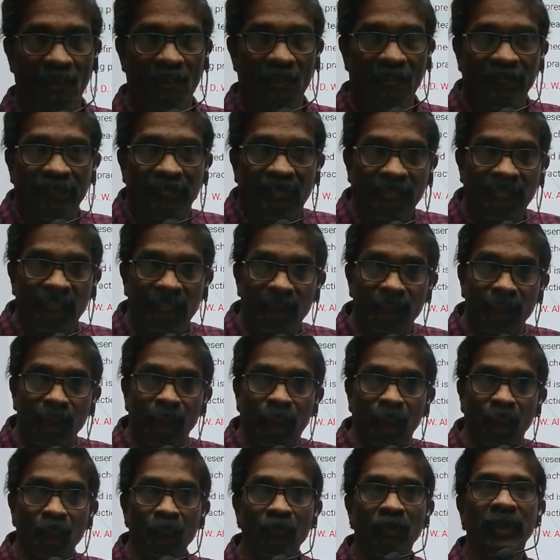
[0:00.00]
that
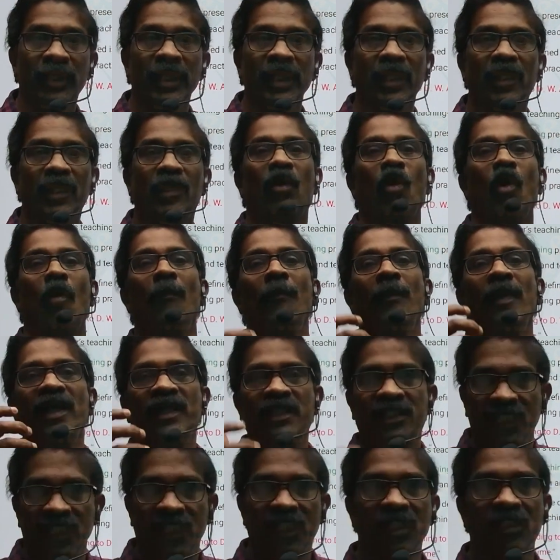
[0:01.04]
improve the
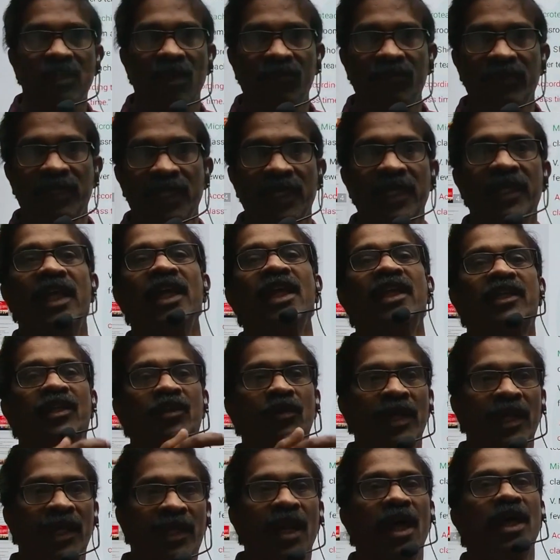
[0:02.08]
complexities of the
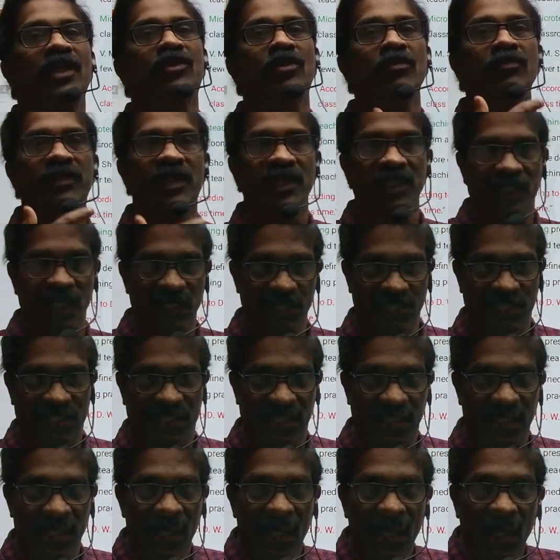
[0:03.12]
day-to-day classroom
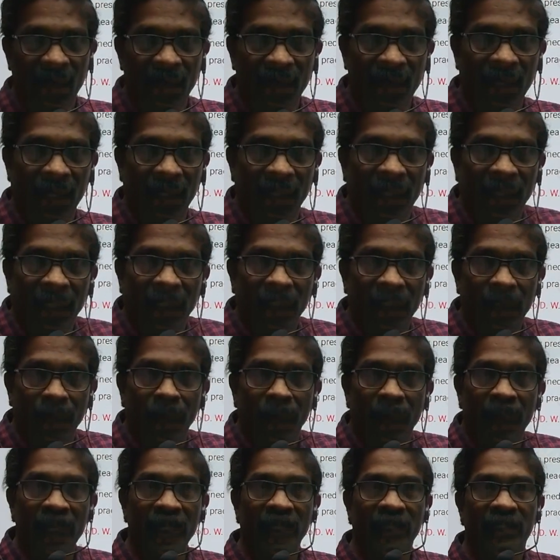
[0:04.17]
sessions, that's
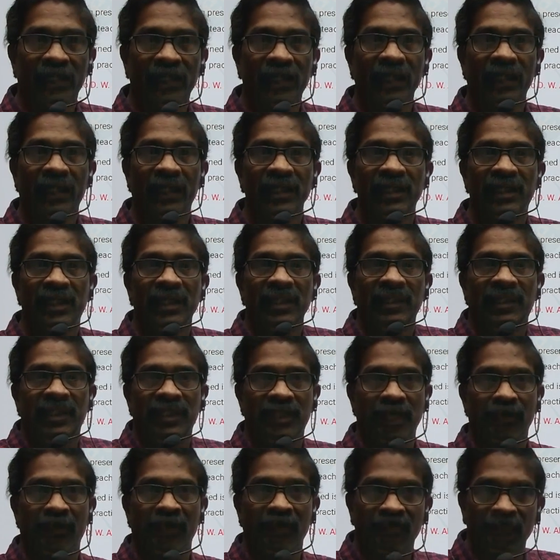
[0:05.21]
make the teaching,
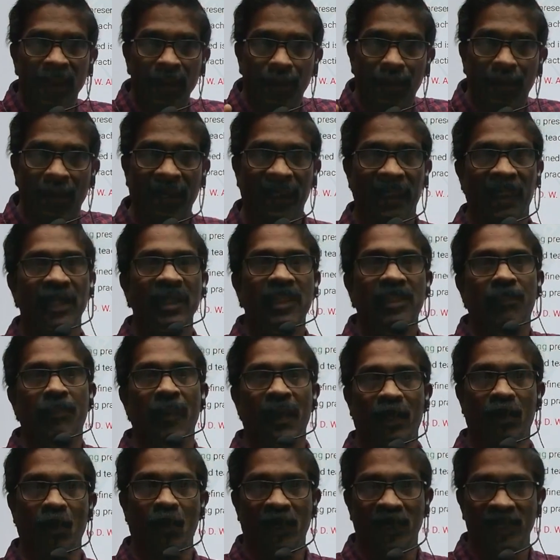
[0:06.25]
when we practice
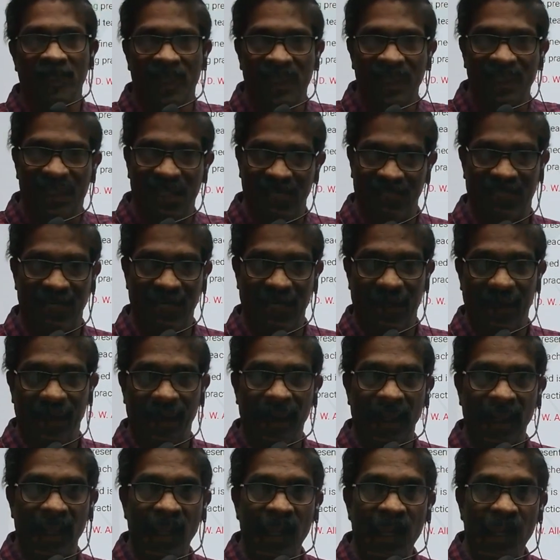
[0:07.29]
micro teaching session,
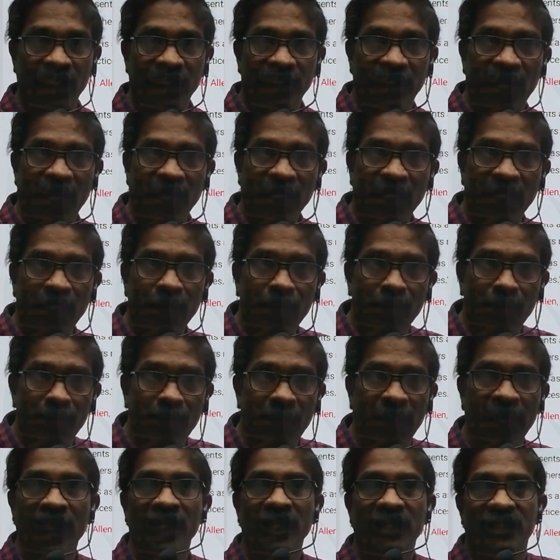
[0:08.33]
that it
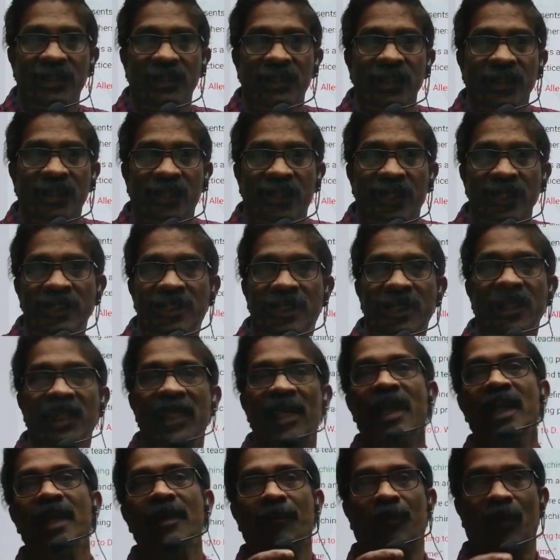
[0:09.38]
makes the teaching
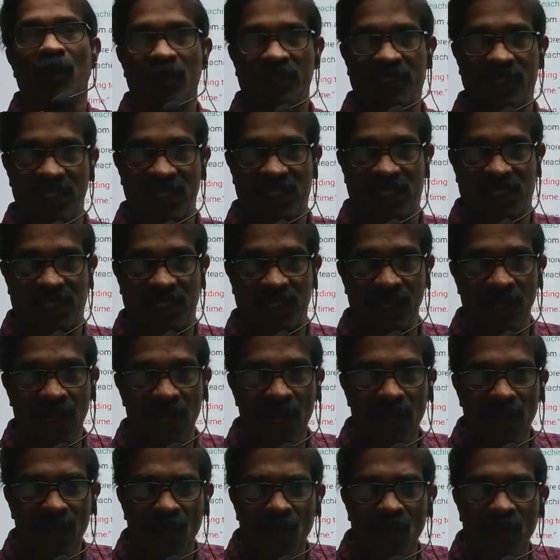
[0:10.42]
learning process
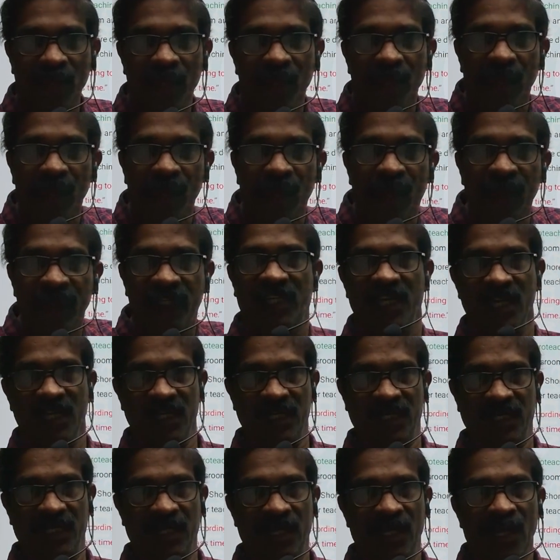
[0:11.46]
more
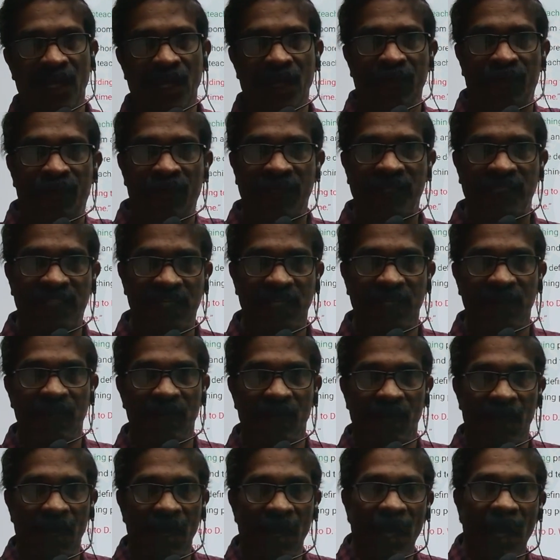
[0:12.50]
efficient,
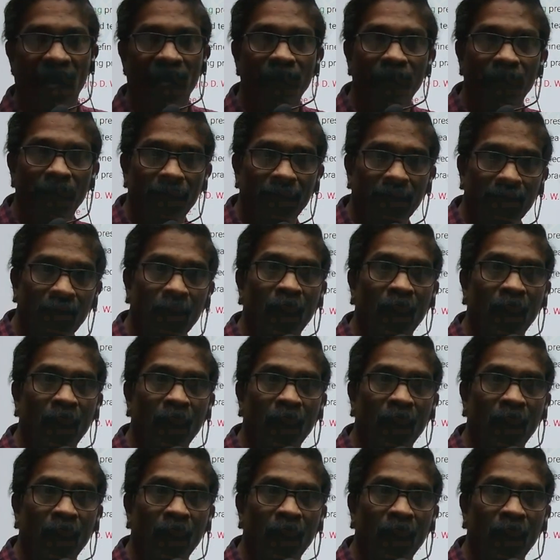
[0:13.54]
effective, and more